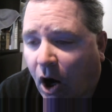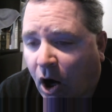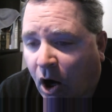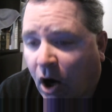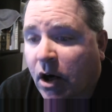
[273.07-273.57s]

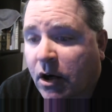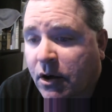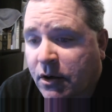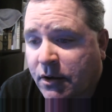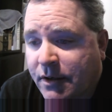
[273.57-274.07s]

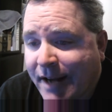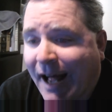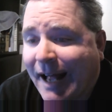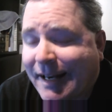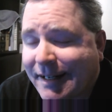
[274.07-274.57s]
are
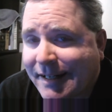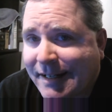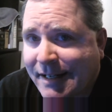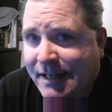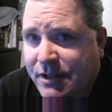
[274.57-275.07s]

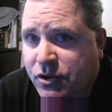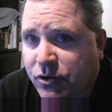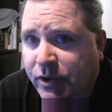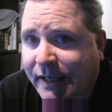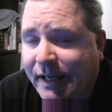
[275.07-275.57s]
not
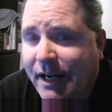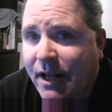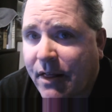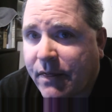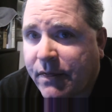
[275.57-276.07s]
history.
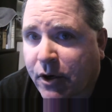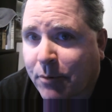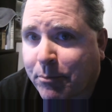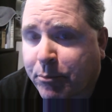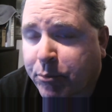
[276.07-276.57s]

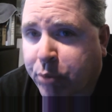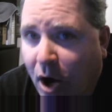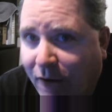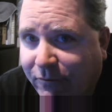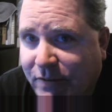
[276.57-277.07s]
They're
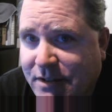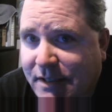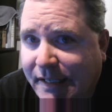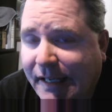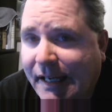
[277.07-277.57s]

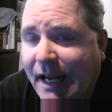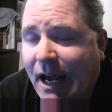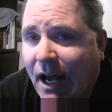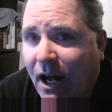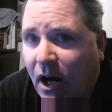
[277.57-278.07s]
prophecy
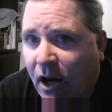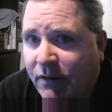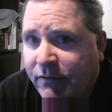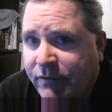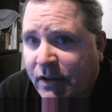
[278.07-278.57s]

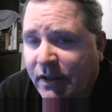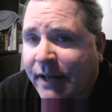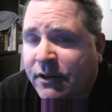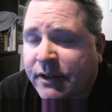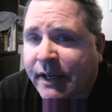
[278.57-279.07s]
of the
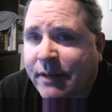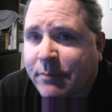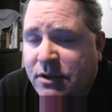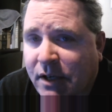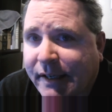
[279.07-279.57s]
latter day
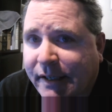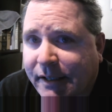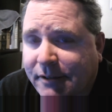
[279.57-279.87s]
Messiah.